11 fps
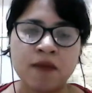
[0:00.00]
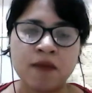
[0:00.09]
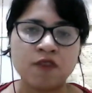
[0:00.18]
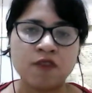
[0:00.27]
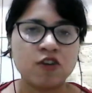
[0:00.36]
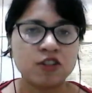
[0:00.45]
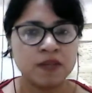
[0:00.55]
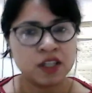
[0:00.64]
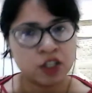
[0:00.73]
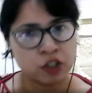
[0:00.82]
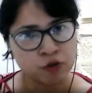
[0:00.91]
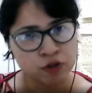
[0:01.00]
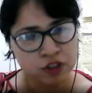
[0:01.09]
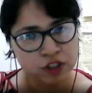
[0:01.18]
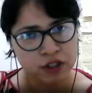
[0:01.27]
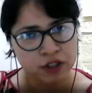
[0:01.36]
was being
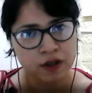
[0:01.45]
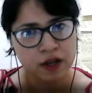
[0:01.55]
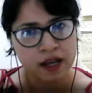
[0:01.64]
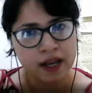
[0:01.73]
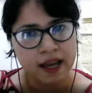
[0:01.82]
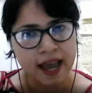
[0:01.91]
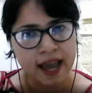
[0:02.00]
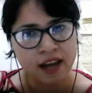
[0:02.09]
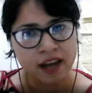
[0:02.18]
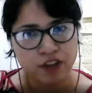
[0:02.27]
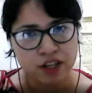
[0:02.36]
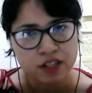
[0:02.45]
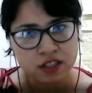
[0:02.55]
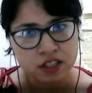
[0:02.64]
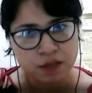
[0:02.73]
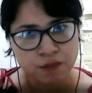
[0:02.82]
used, and where is
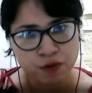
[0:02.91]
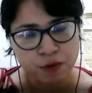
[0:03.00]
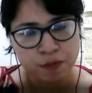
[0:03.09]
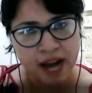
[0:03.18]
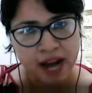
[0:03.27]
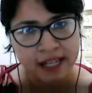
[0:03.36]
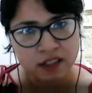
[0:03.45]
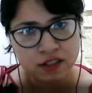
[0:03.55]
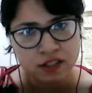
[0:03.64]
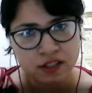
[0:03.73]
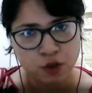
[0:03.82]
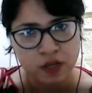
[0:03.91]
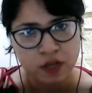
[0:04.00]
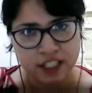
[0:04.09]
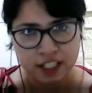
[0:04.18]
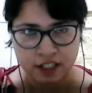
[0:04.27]
the proprietor
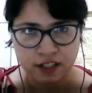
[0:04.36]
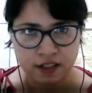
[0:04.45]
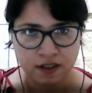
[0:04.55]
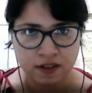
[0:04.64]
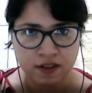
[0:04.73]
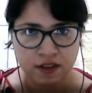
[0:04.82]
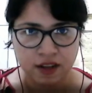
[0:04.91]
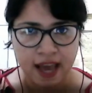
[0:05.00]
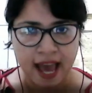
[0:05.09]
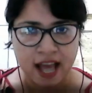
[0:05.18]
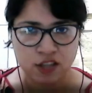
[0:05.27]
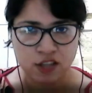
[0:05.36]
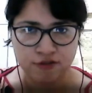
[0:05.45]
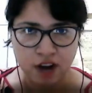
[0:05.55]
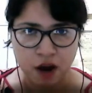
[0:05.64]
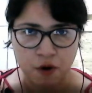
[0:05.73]
situated as of
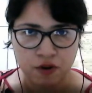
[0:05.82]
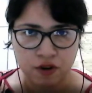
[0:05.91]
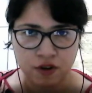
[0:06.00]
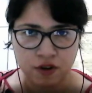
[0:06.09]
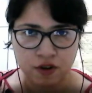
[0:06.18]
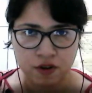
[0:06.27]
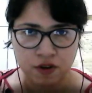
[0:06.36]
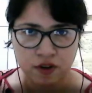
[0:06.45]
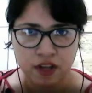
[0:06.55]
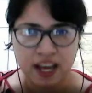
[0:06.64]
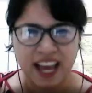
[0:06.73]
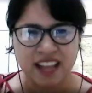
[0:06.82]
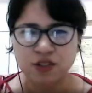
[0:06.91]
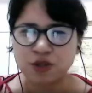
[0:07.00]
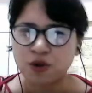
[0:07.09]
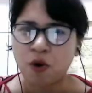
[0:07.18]
now, and
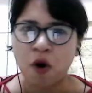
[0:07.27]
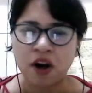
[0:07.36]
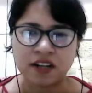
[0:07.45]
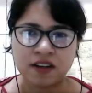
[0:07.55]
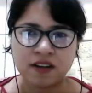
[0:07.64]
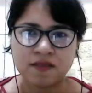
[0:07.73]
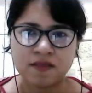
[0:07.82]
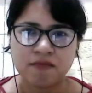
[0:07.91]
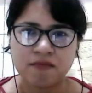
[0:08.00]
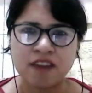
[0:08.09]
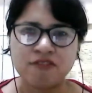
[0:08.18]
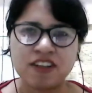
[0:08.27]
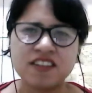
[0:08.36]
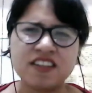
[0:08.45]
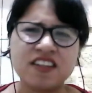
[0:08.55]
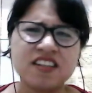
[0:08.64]
so on, and whether
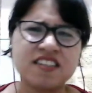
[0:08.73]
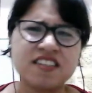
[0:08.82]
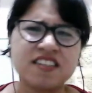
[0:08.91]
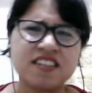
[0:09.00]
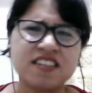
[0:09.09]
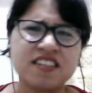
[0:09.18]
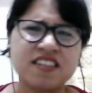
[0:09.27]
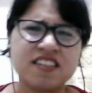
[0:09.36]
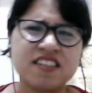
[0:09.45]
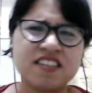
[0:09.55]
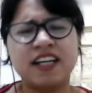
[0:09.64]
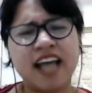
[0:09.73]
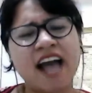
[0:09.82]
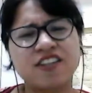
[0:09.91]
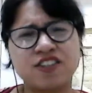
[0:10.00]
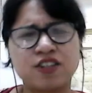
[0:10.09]
there is any condition
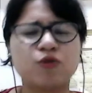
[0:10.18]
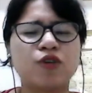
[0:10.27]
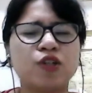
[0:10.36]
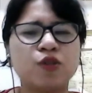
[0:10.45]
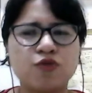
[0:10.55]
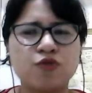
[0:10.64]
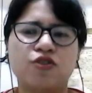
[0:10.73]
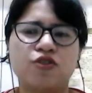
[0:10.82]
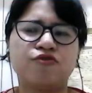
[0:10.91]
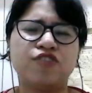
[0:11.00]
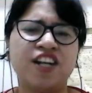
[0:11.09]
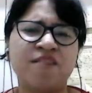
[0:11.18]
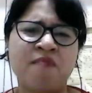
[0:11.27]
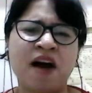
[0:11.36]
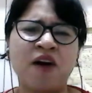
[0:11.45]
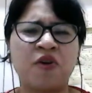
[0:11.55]
attached to the usage of
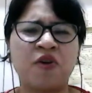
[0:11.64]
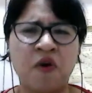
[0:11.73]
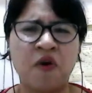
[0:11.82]
trademark or not.